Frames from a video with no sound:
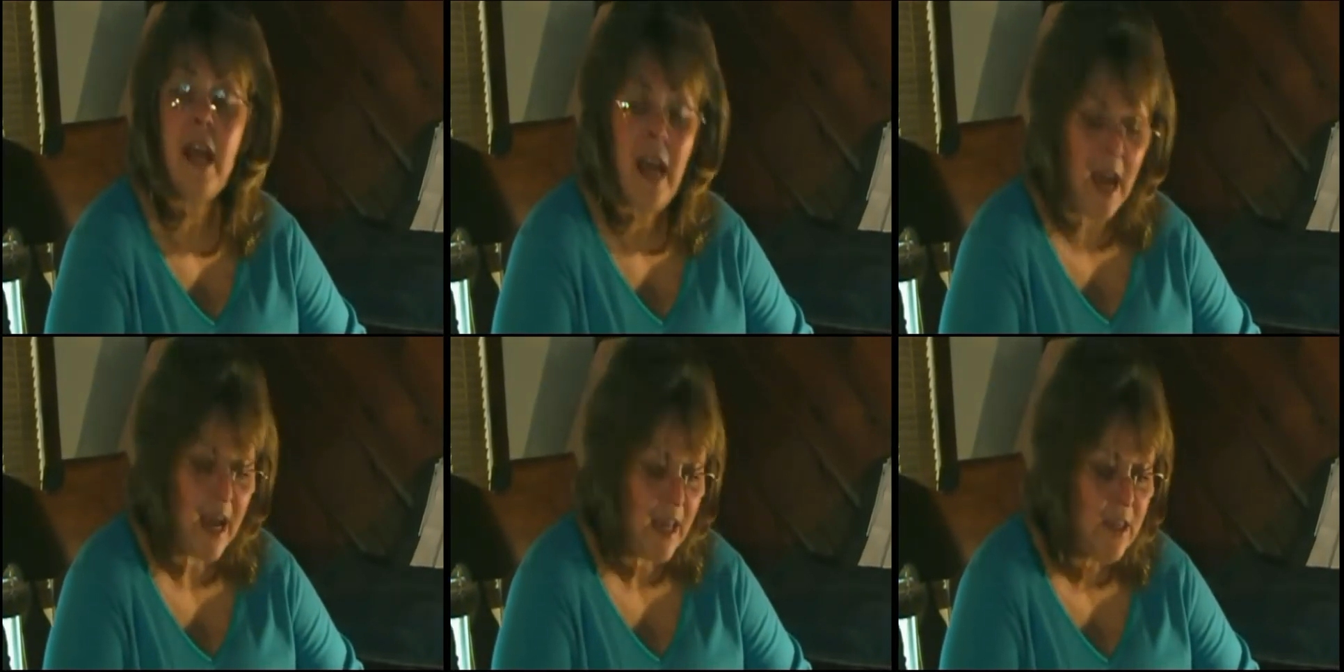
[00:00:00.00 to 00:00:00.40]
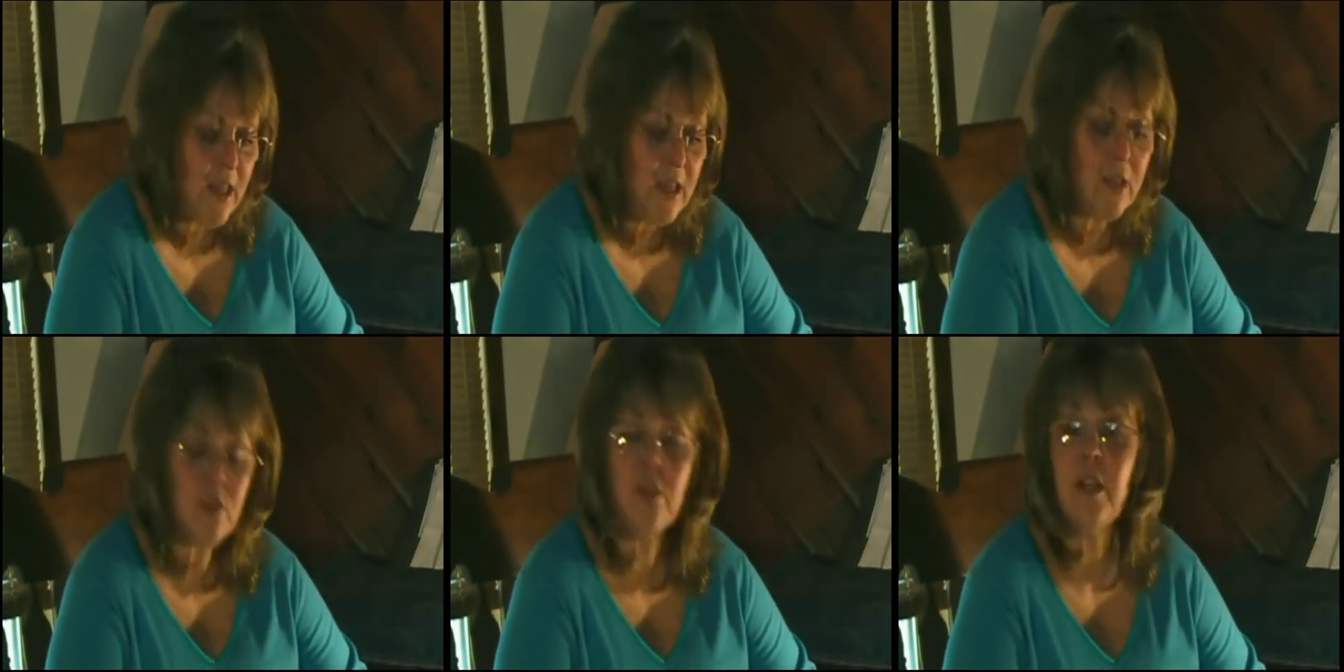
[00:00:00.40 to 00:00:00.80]
and the
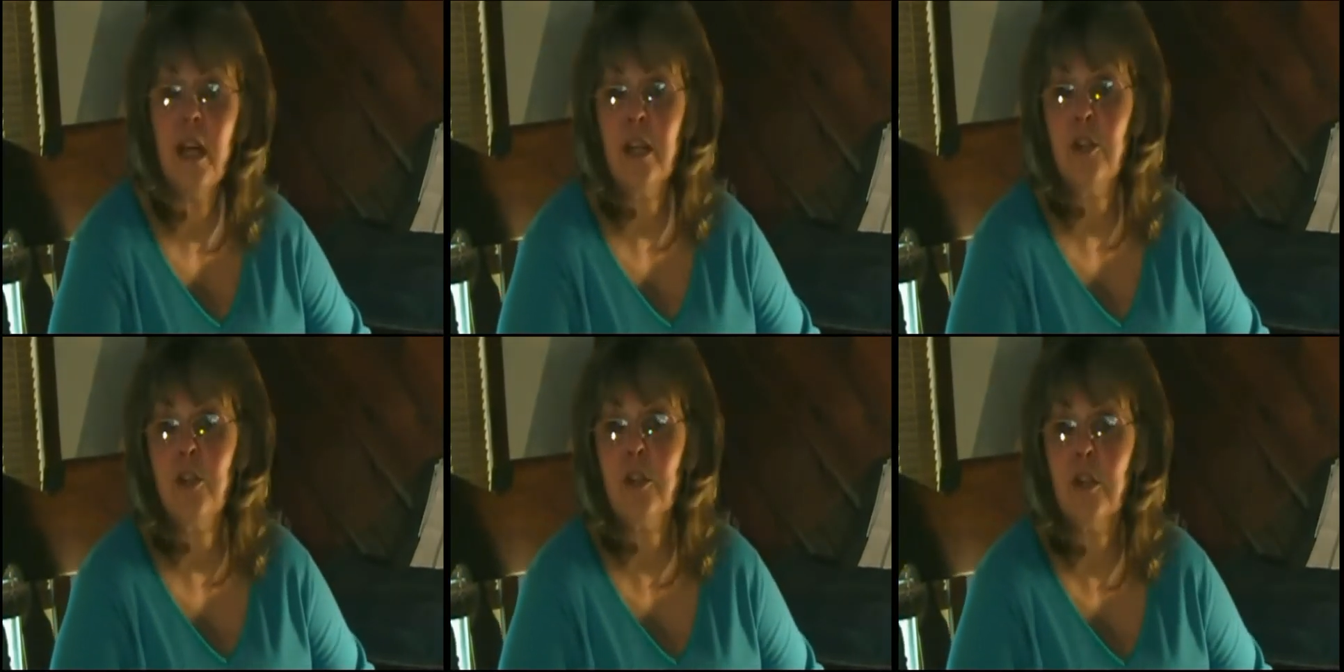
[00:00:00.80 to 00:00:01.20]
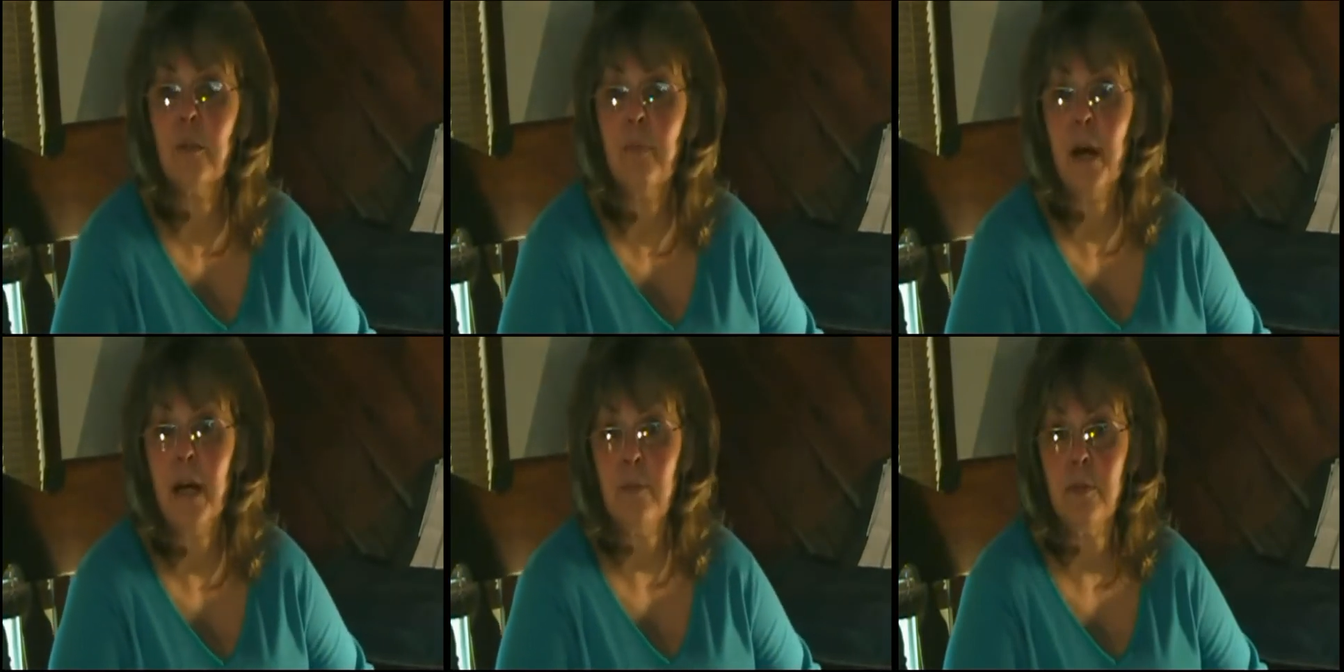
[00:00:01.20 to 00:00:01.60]
International
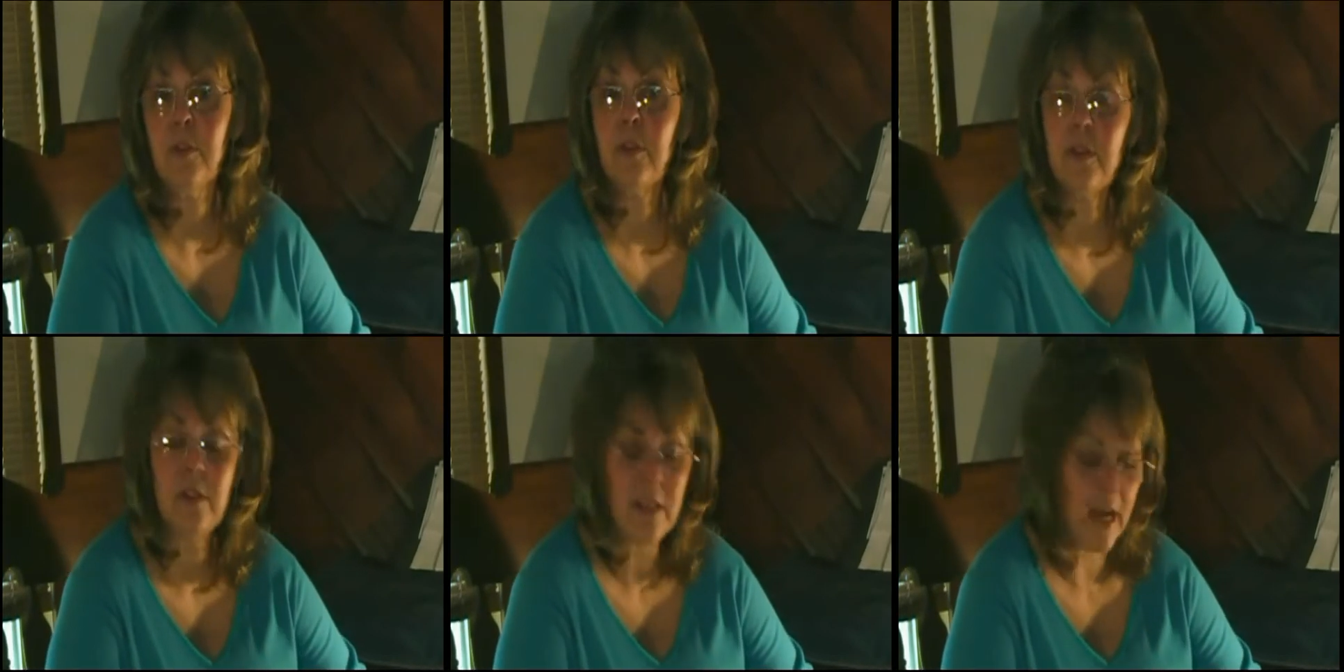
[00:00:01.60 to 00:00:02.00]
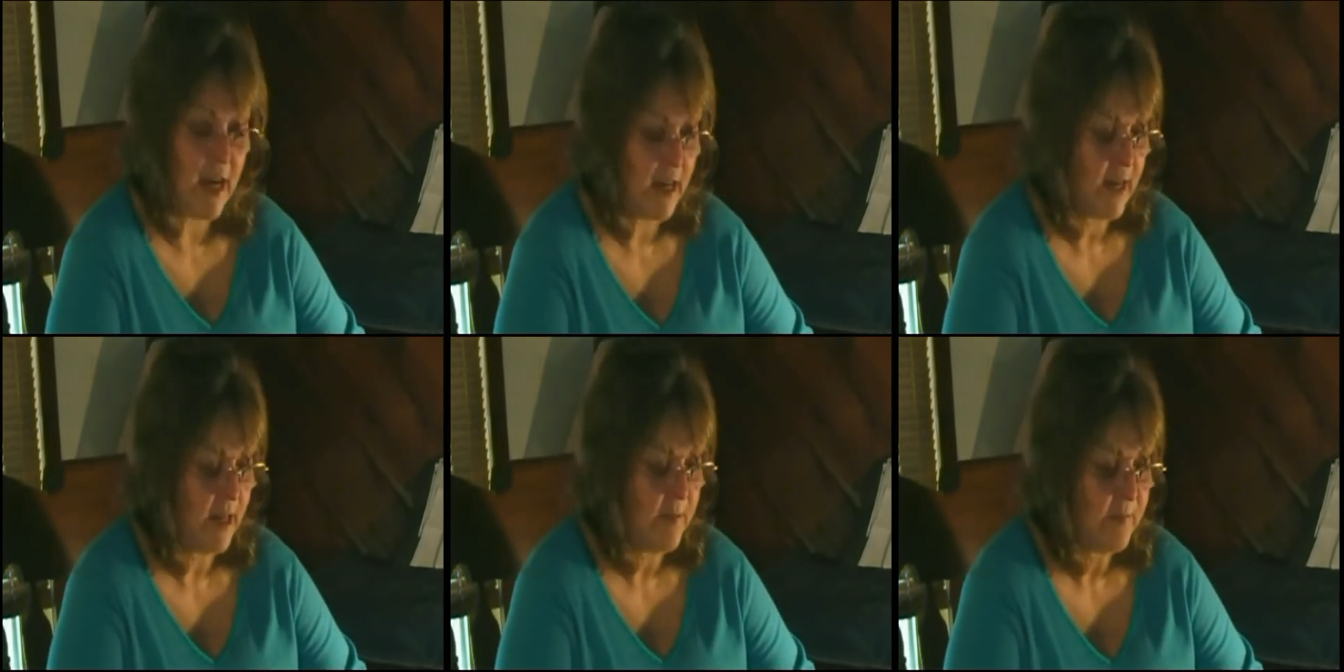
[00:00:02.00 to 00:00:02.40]
Bible
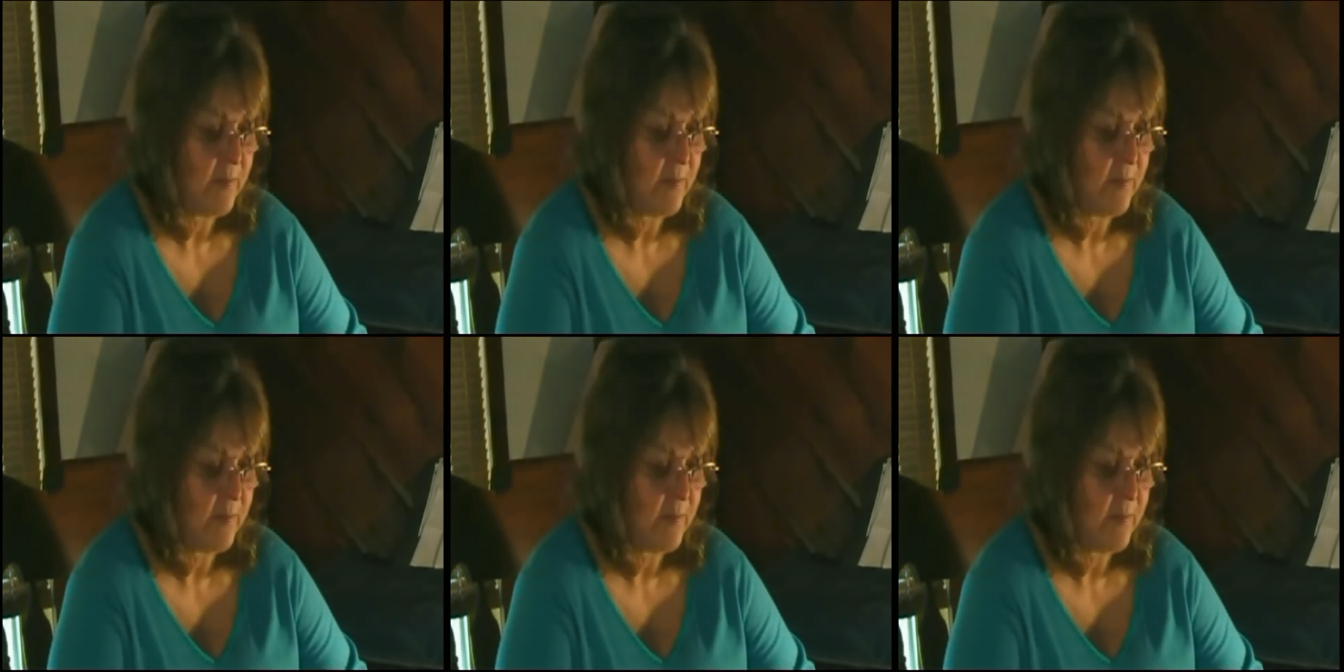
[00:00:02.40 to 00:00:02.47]
Society.